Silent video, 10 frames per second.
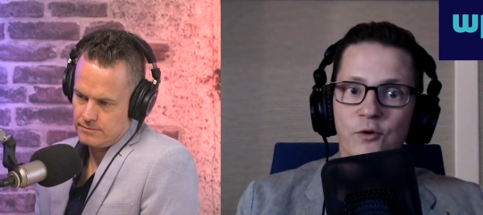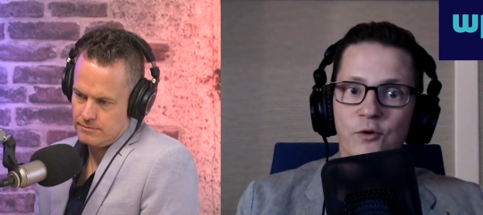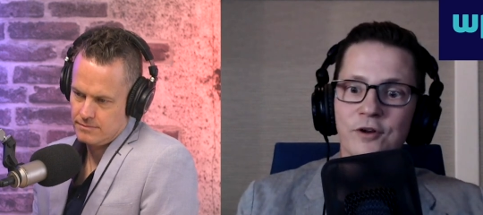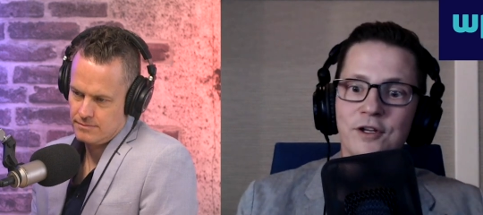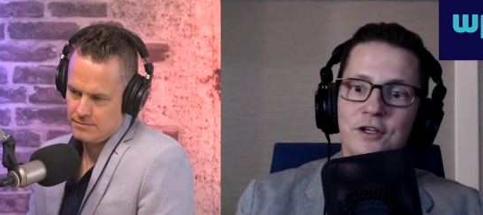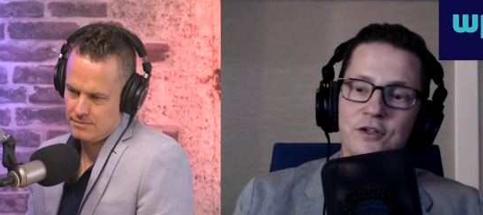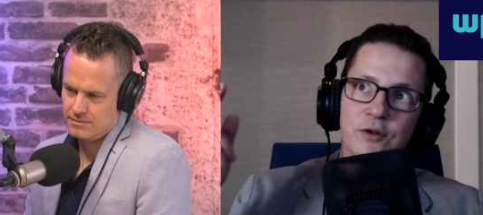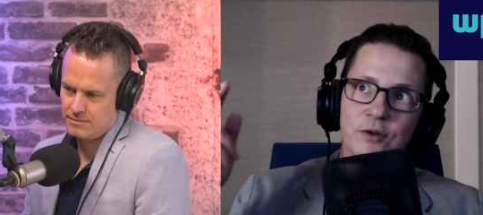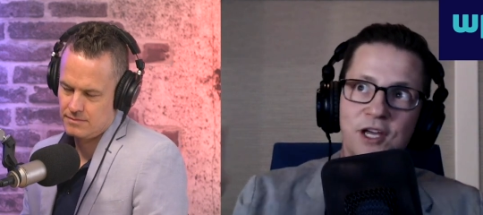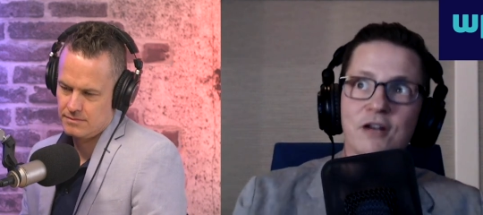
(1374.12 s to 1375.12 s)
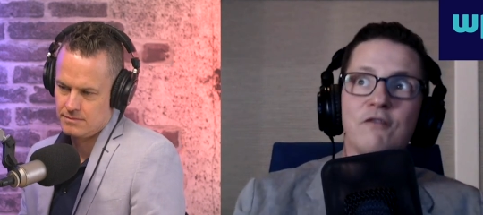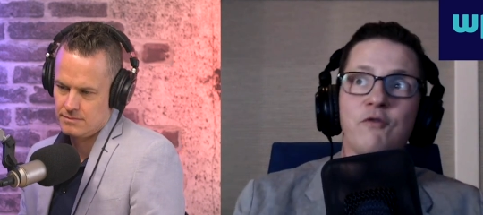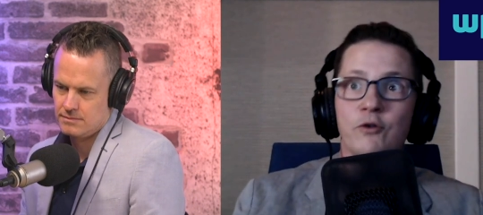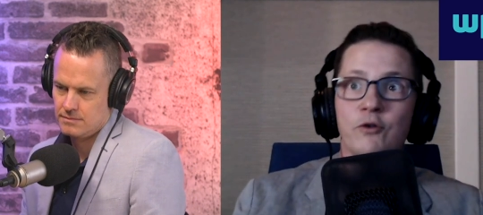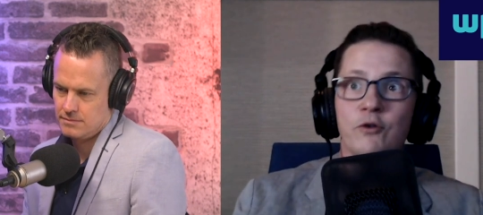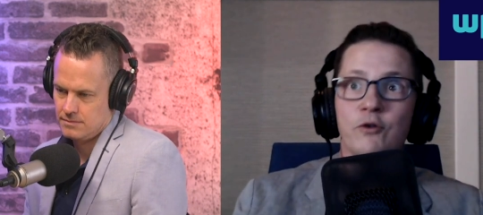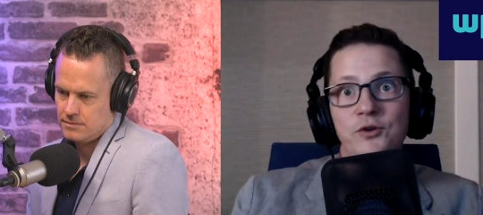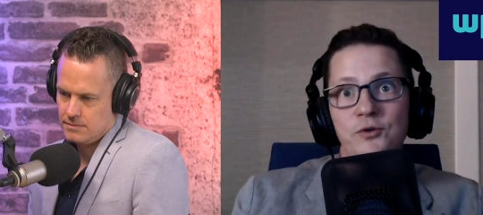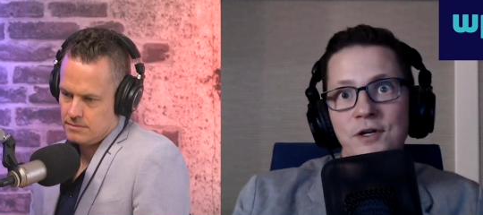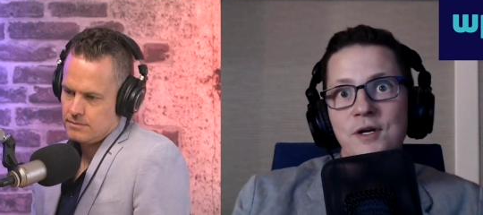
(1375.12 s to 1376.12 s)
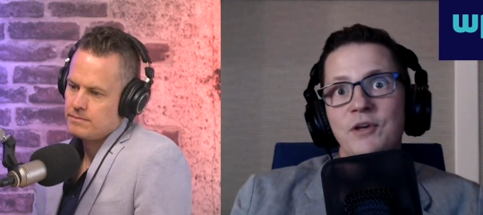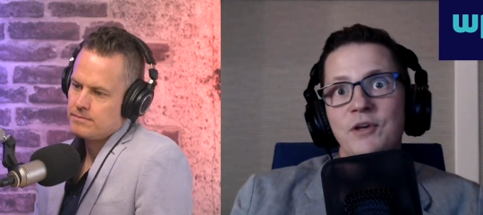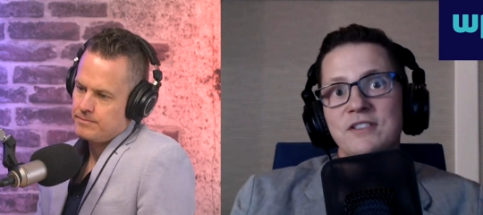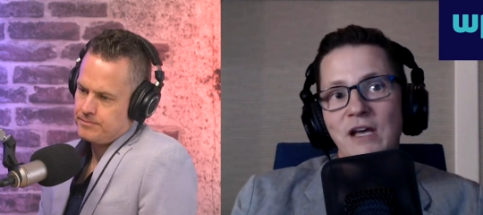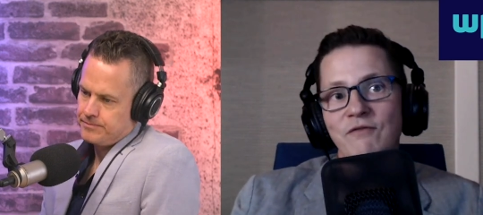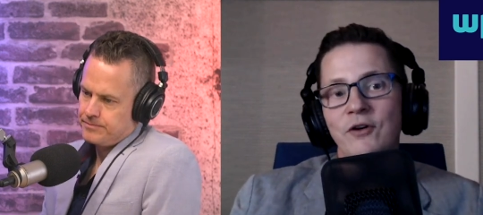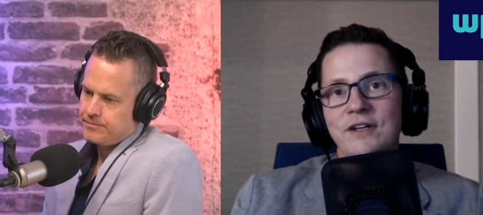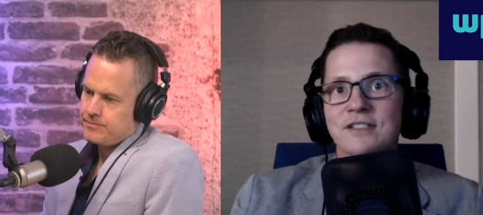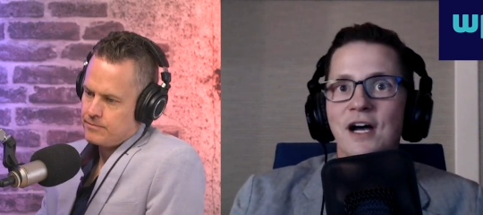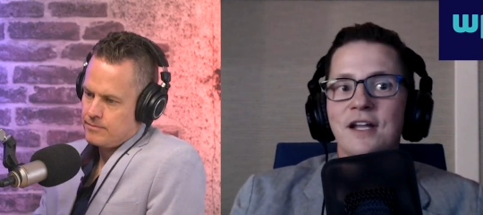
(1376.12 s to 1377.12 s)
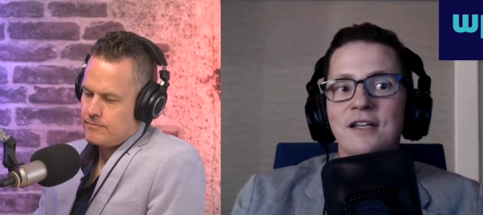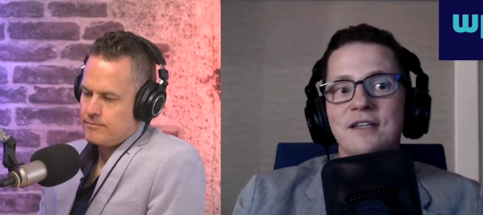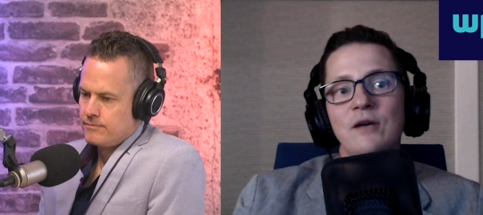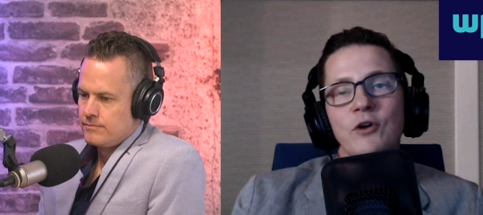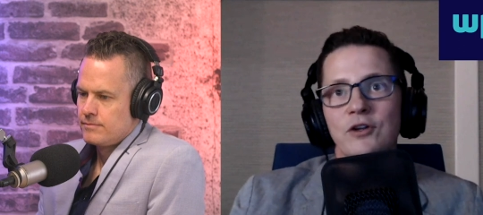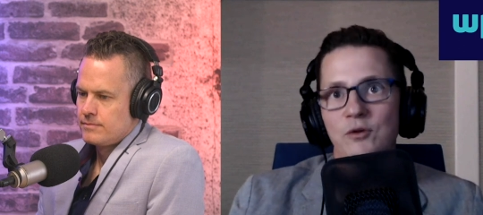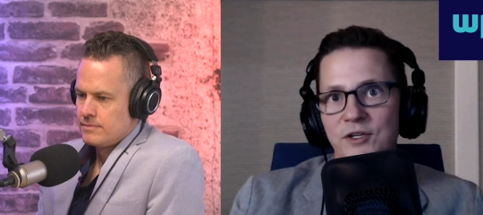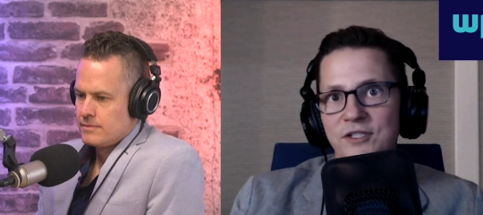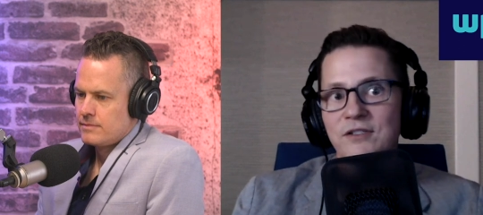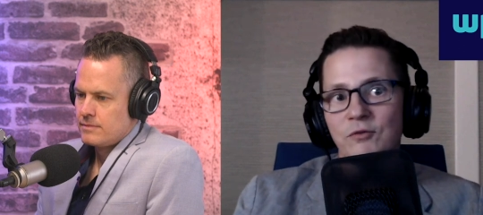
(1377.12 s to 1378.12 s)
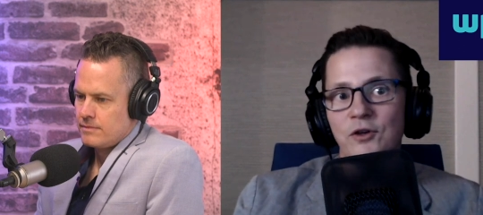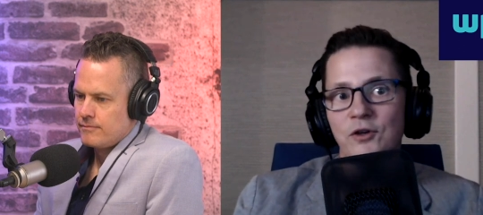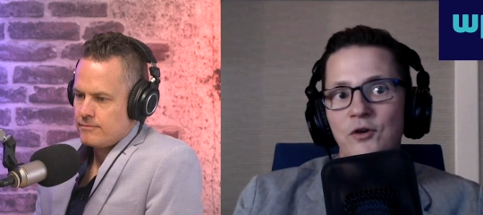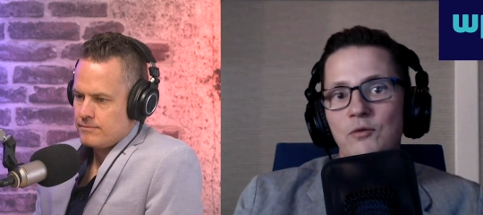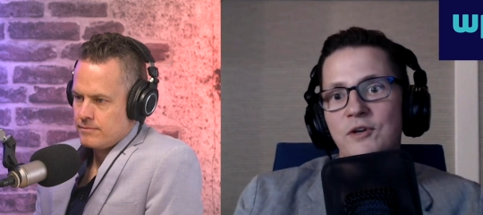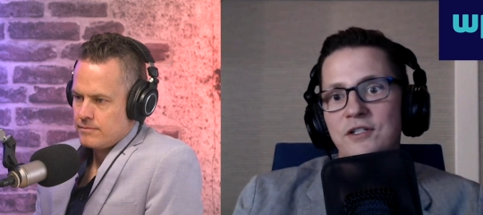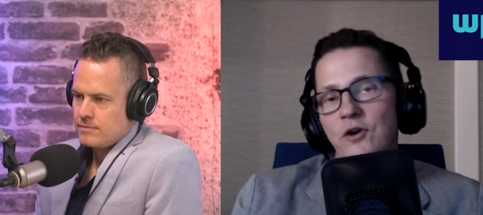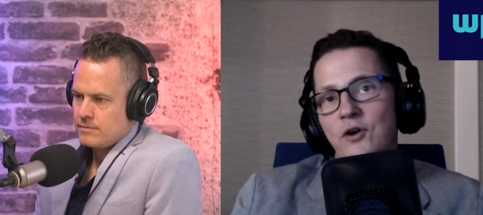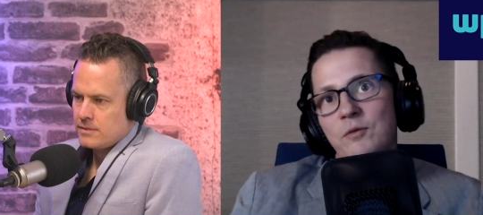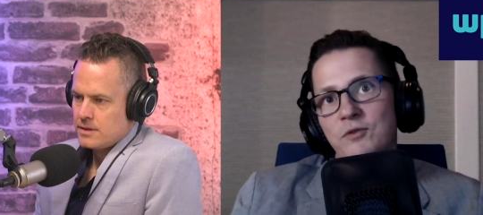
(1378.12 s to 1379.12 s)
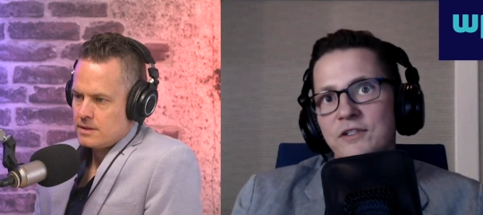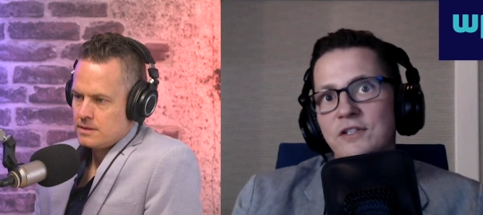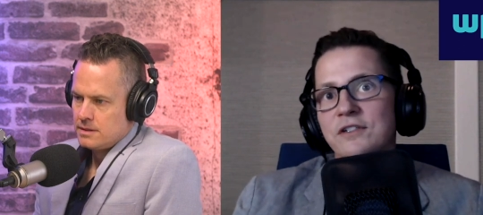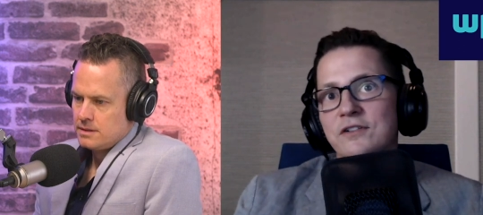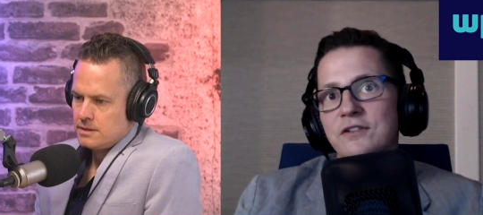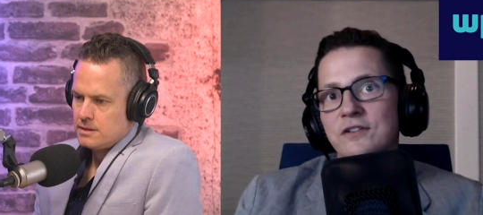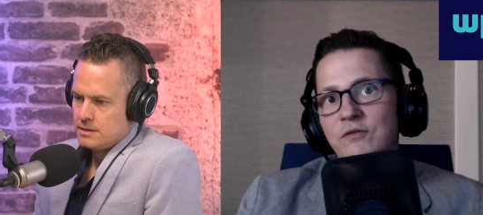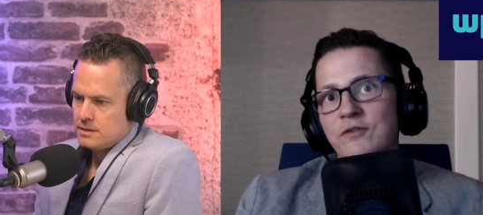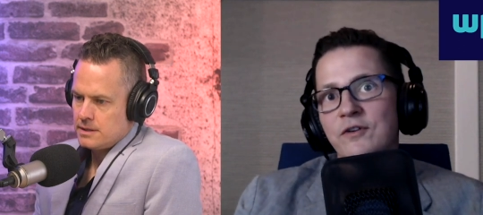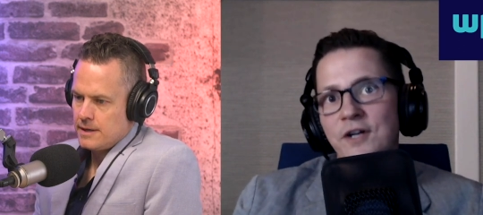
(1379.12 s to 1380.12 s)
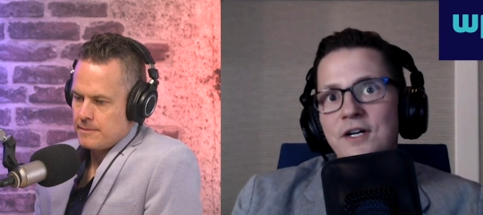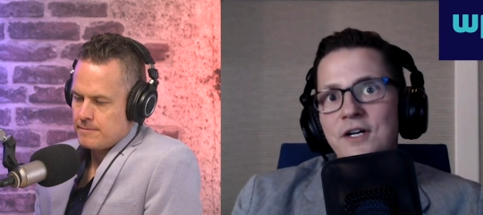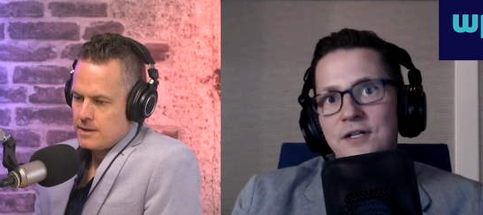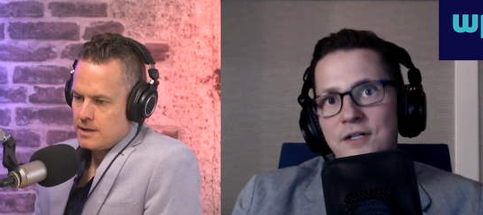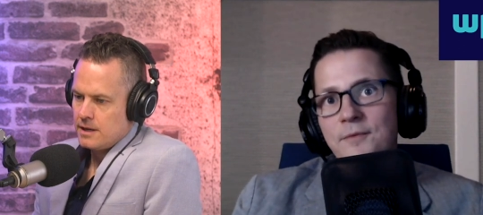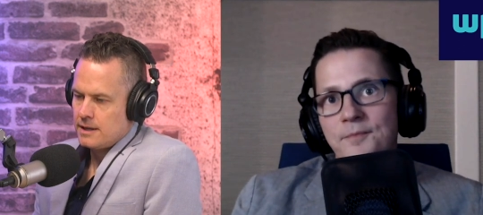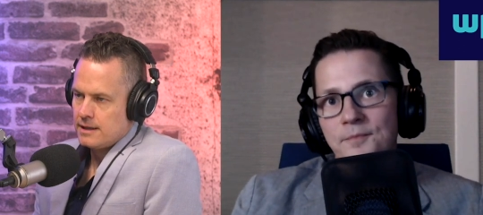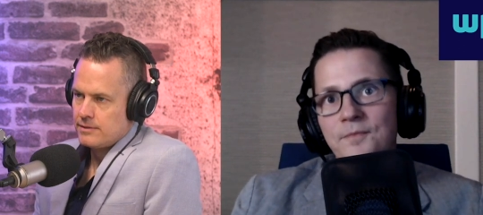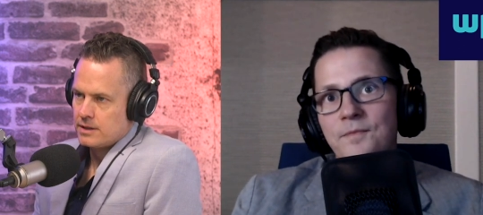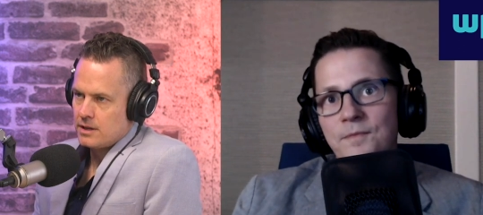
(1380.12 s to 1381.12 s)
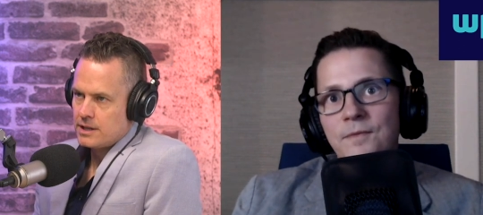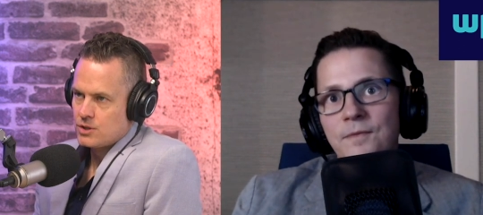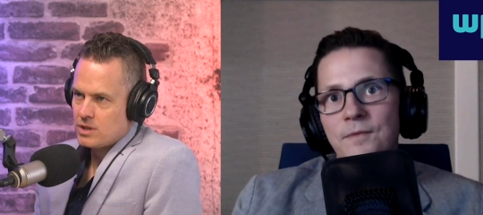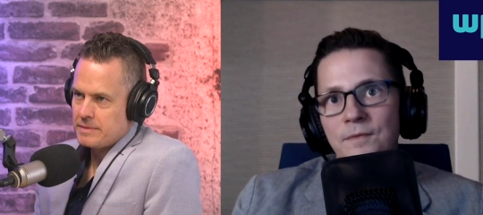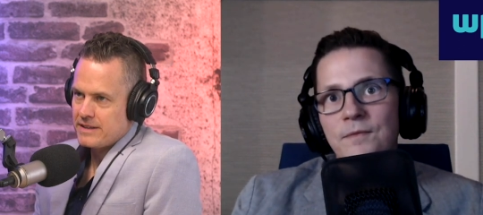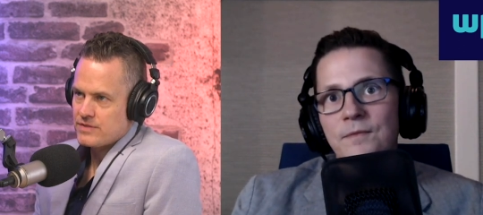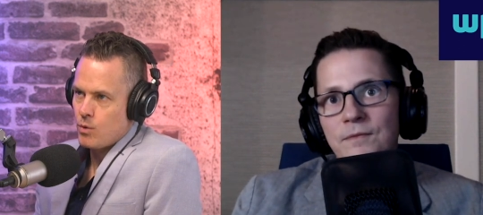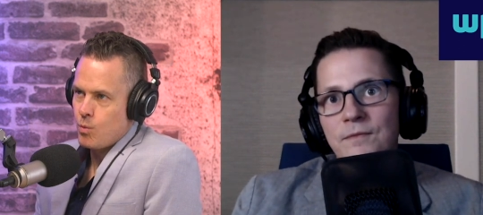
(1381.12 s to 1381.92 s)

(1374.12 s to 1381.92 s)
Speaker 1: it, you show them they could afford you because they've already decided they want to do business with you because you've already positioned yourself.
Speaker 2: Yeah, I love it. I could talk about this for